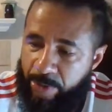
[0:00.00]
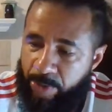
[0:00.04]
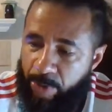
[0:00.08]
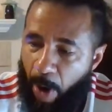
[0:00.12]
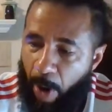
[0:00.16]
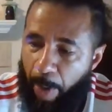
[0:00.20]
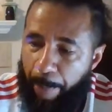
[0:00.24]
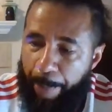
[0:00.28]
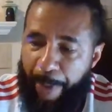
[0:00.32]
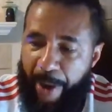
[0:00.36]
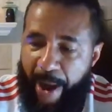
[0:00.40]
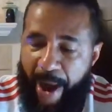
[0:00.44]
it's
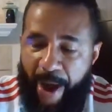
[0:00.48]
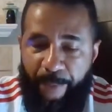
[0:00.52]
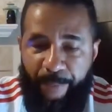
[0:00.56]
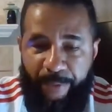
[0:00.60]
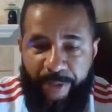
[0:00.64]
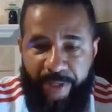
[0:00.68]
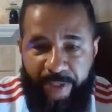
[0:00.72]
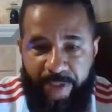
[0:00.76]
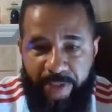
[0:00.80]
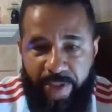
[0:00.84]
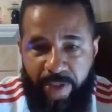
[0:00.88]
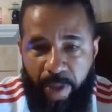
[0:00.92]
called
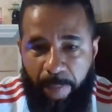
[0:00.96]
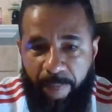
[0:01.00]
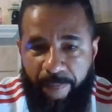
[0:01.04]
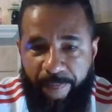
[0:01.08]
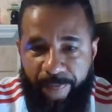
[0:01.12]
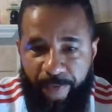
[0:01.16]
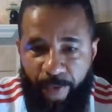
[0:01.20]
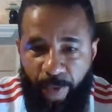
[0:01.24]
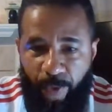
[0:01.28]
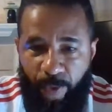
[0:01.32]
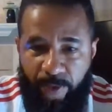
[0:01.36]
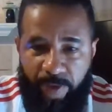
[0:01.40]
pairing,
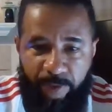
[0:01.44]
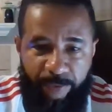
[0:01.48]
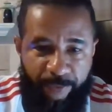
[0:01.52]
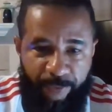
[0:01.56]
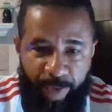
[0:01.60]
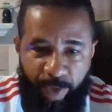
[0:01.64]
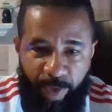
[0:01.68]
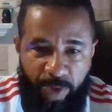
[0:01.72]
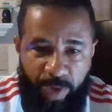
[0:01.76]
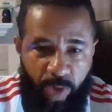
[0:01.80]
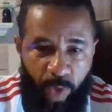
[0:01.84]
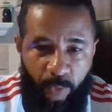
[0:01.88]
some food,
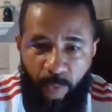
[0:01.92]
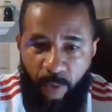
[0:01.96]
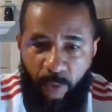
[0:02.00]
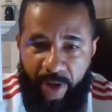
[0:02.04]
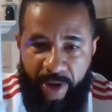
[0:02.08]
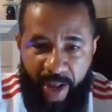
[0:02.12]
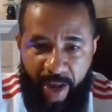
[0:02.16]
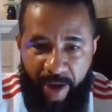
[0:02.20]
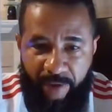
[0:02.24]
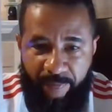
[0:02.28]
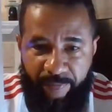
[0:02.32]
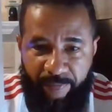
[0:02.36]
fruits, or
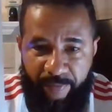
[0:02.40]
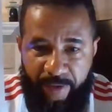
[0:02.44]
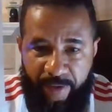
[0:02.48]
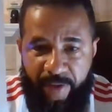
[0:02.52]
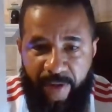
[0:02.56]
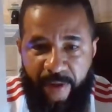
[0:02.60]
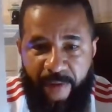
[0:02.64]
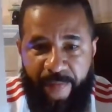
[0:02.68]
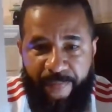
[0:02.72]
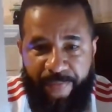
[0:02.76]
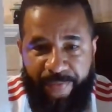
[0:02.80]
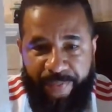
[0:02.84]

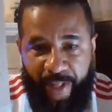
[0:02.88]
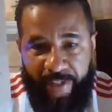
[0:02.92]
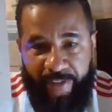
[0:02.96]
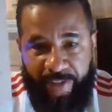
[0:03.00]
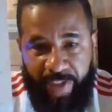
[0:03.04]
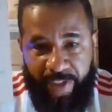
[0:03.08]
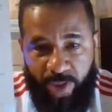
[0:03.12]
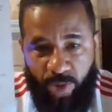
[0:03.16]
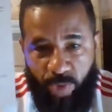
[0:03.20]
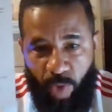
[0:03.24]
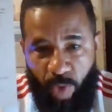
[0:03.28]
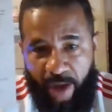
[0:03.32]
whatever.
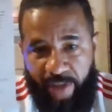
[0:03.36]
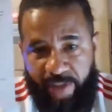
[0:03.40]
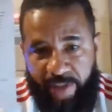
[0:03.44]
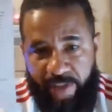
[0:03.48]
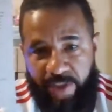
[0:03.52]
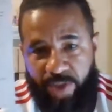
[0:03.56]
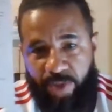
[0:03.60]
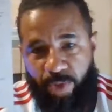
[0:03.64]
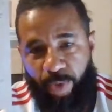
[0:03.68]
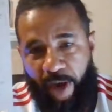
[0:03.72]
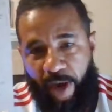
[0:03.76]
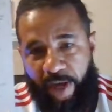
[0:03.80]
That this
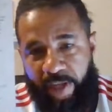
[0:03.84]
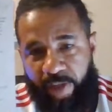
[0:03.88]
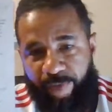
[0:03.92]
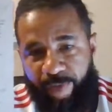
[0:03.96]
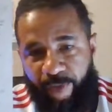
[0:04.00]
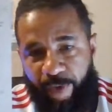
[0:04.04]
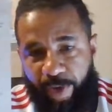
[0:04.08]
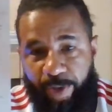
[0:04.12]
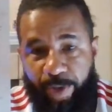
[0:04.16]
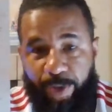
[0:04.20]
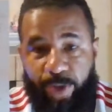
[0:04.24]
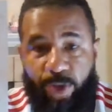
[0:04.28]
wine is great
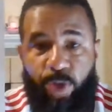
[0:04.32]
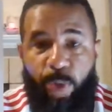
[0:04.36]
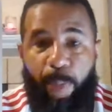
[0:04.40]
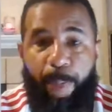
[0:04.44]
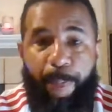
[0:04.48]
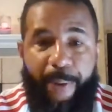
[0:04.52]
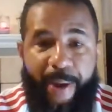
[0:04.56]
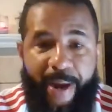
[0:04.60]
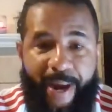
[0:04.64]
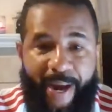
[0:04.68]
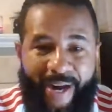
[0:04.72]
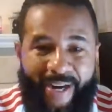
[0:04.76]
for you to
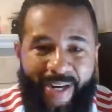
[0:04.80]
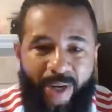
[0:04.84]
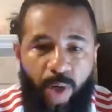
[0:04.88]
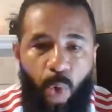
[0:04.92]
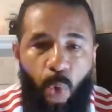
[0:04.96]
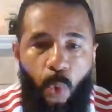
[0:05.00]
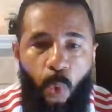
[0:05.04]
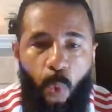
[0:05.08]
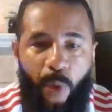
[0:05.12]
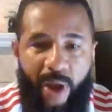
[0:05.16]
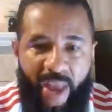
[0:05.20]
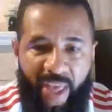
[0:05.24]
pair
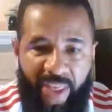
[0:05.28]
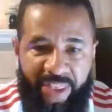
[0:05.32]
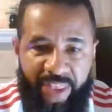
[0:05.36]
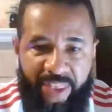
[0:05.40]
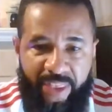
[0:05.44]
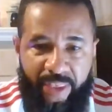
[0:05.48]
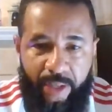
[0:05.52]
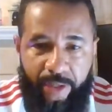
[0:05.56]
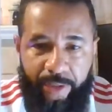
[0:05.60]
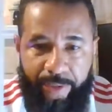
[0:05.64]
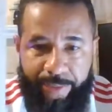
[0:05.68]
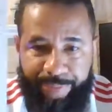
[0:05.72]

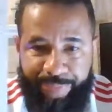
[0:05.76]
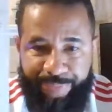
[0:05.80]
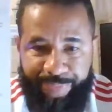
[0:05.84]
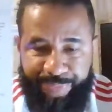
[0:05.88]
with.